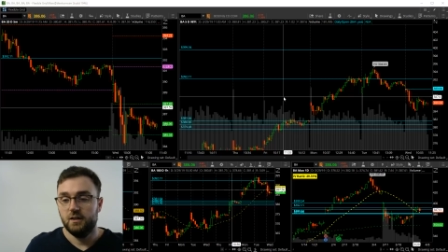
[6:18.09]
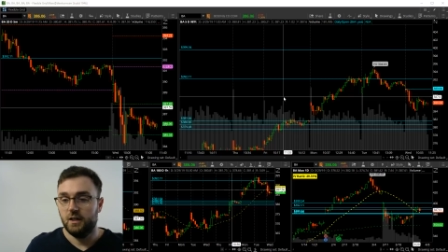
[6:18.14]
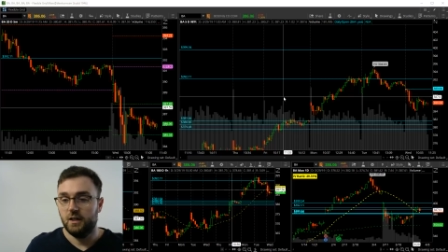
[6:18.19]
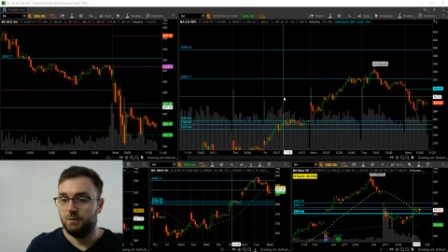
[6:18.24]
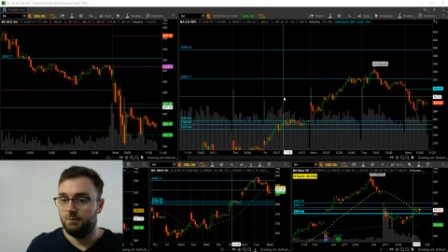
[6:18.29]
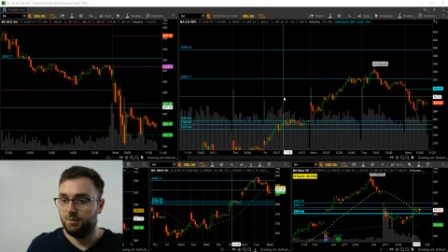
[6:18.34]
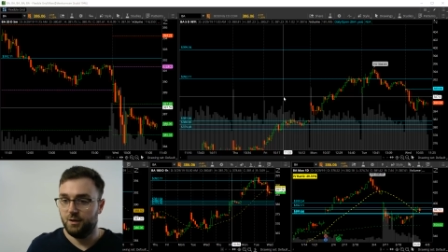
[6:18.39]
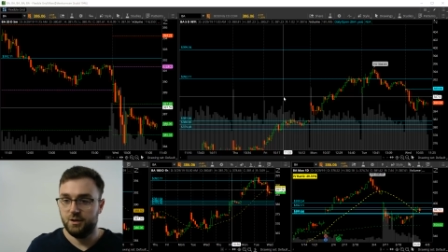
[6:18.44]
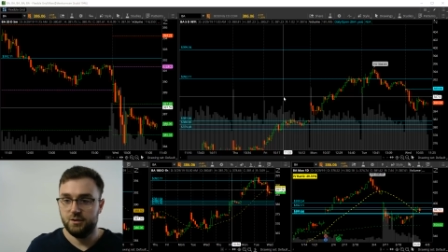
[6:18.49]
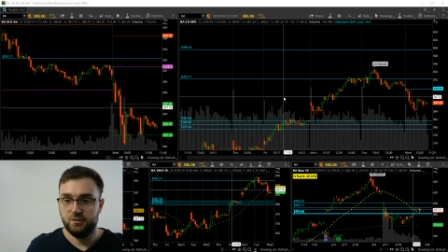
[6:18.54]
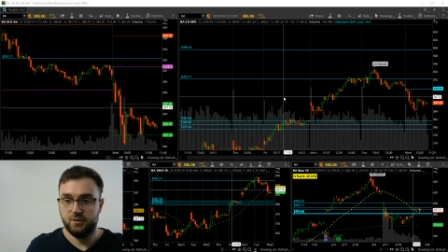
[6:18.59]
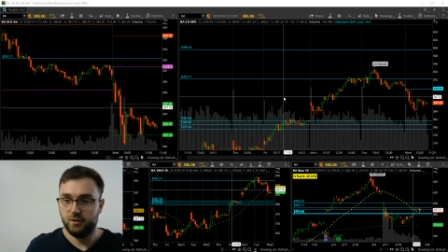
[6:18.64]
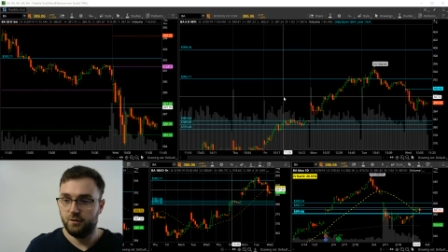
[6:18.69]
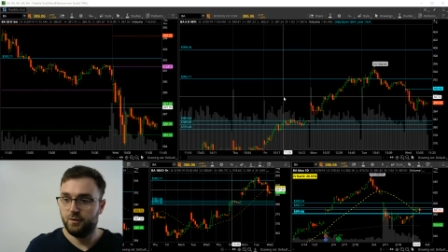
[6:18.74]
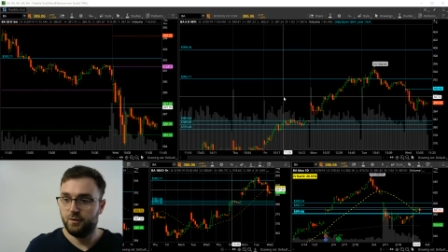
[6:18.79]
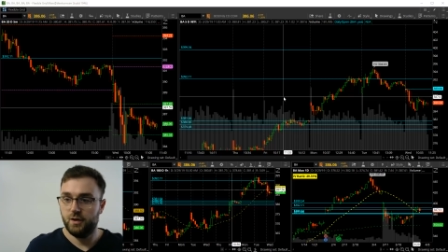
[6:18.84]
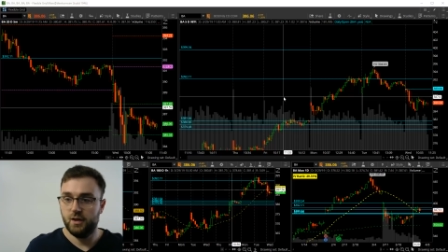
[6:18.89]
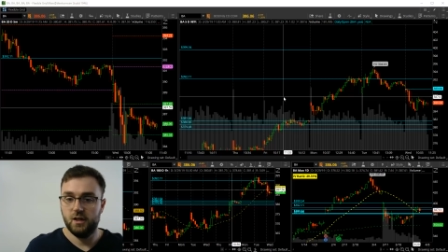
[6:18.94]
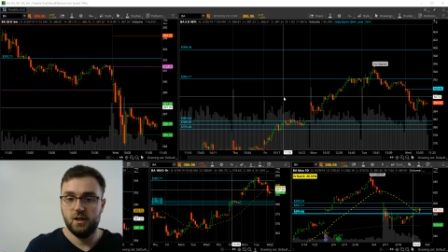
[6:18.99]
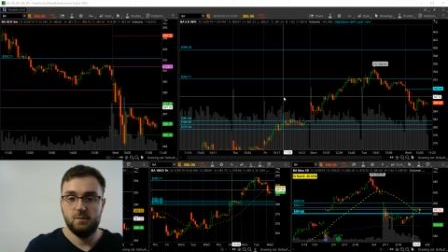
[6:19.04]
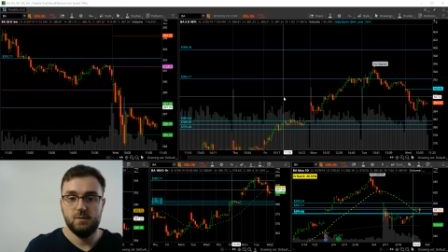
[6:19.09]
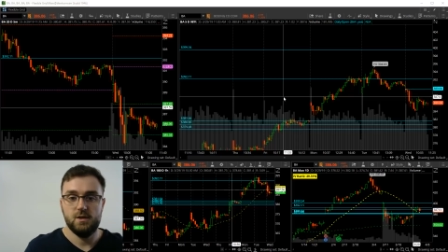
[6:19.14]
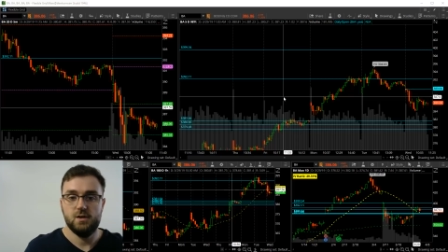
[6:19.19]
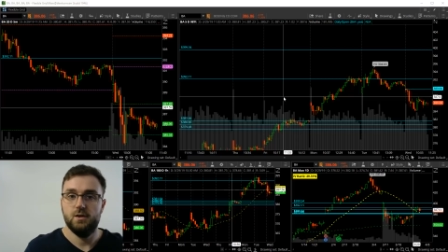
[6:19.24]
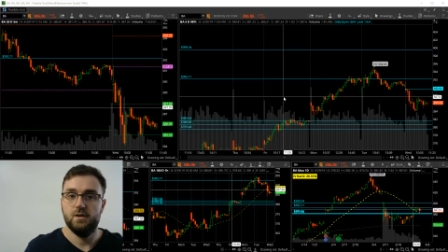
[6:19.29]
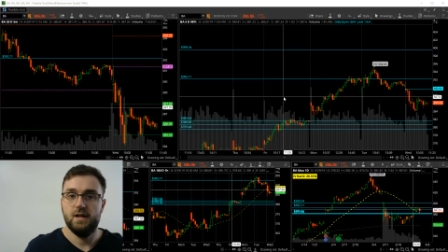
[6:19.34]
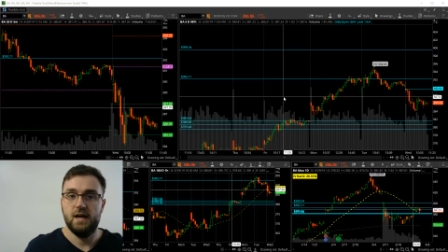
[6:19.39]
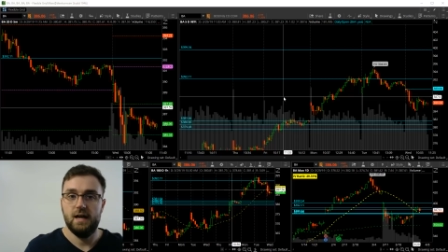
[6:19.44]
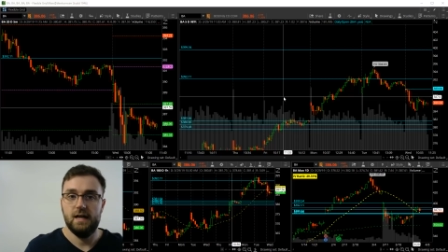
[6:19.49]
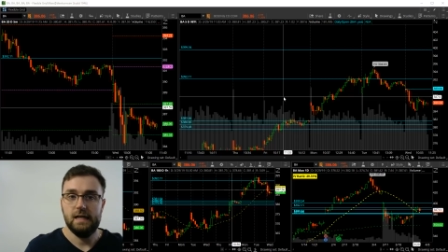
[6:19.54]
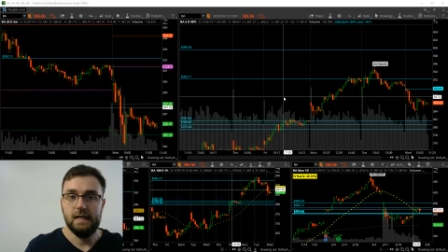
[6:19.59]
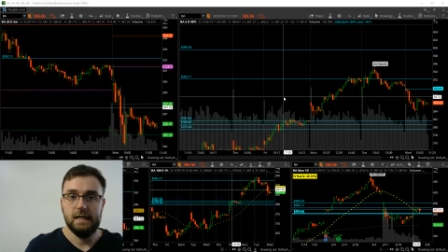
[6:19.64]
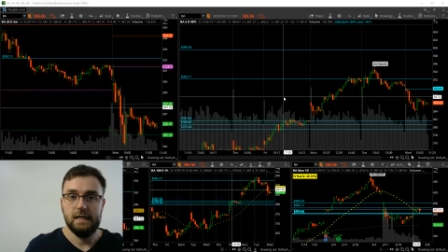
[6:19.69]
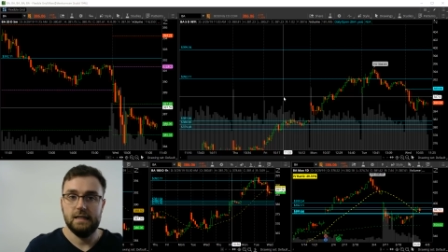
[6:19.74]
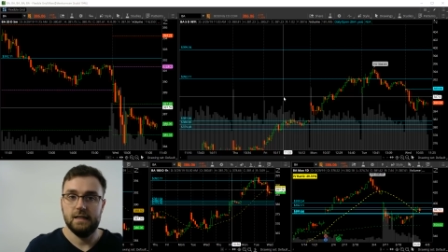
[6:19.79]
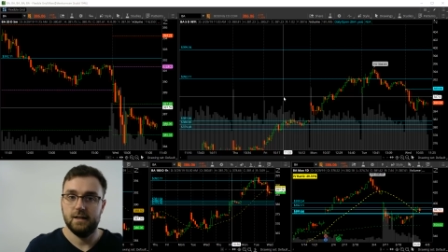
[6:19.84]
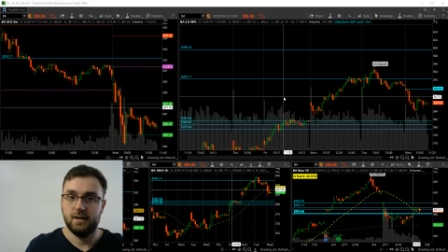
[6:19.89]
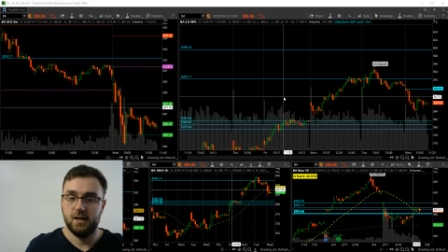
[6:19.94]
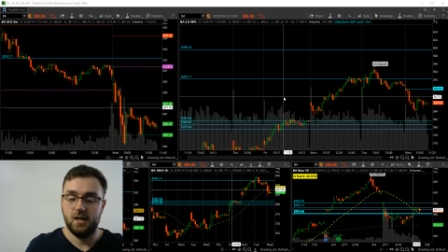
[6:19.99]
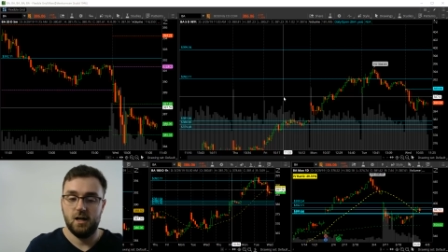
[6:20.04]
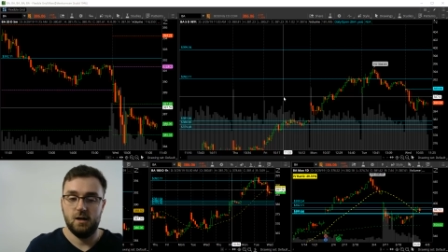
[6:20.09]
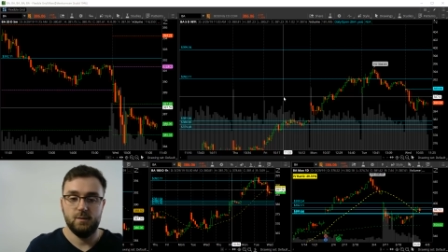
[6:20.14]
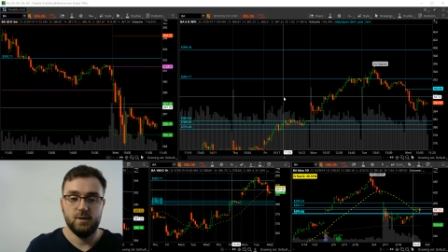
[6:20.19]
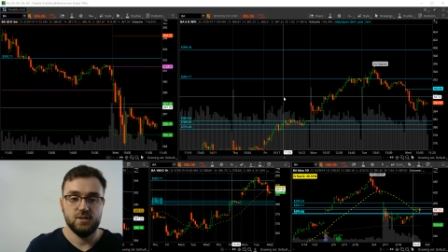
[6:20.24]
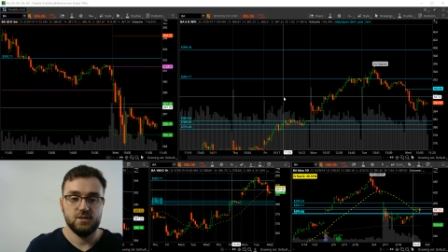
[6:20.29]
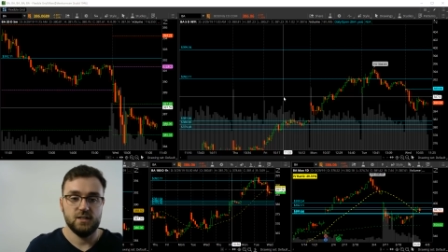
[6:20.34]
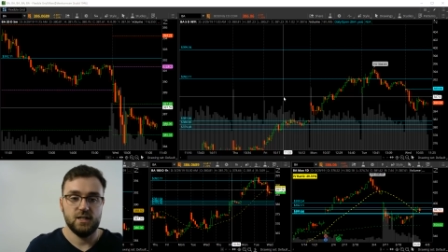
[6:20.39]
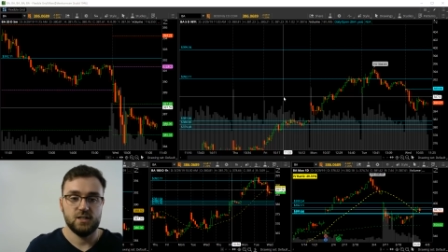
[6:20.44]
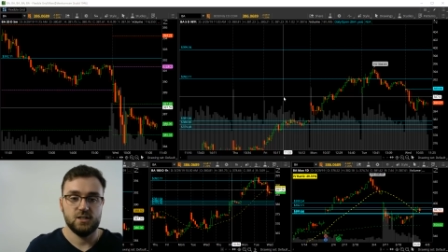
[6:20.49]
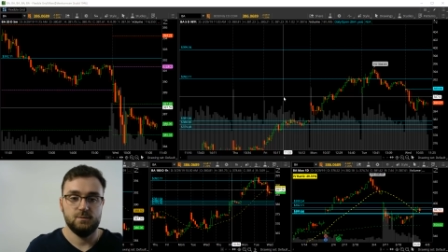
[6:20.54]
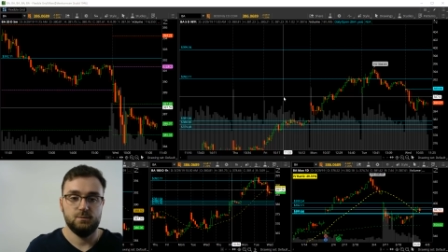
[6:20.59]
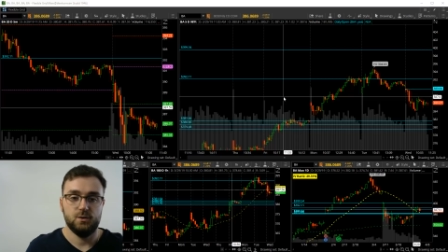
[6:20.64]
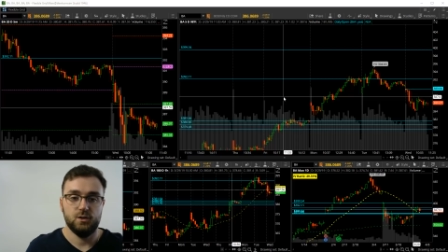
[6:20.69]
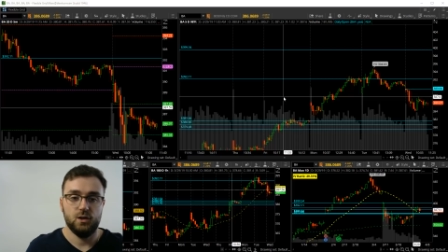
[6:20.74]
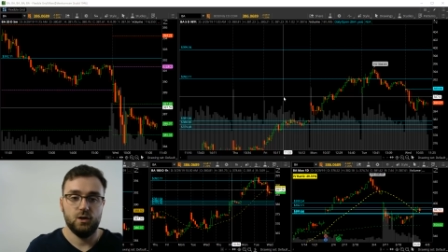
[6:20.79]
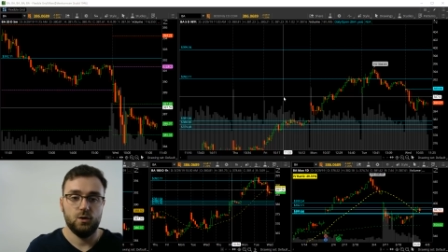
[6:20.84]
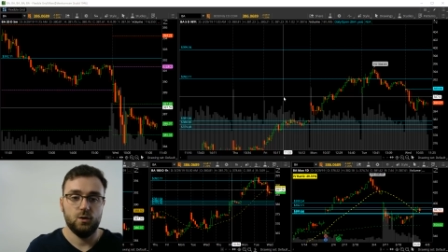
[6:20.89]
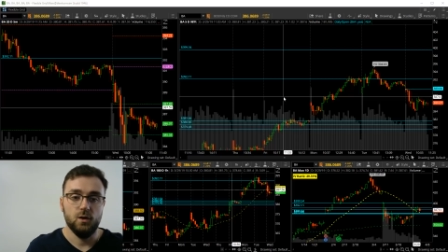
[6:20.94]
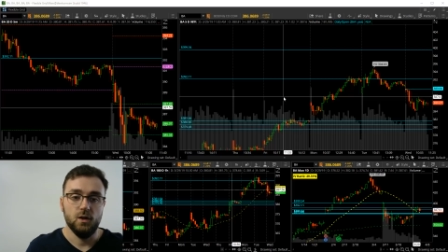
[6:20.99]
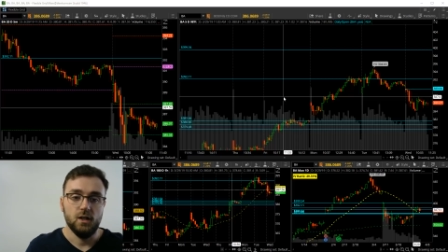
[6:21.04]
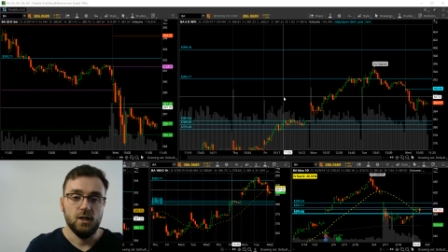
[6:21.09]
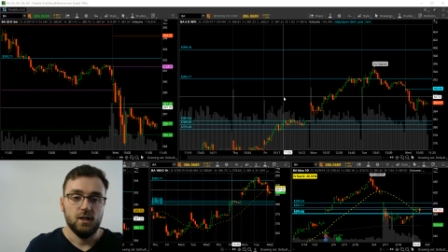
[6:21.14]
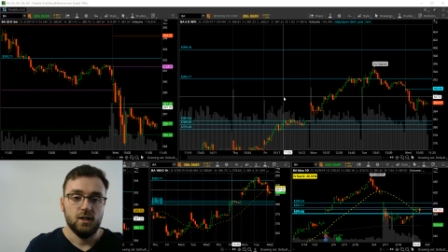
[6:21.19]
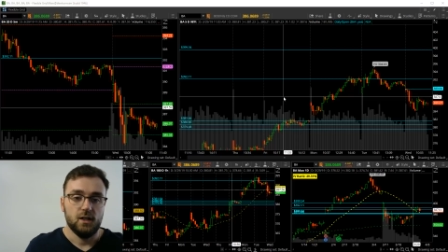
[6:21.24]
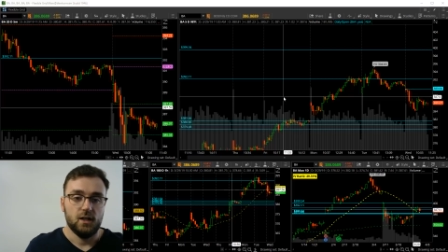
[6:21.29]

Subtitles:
then please feel free to let me know that in the comment section below,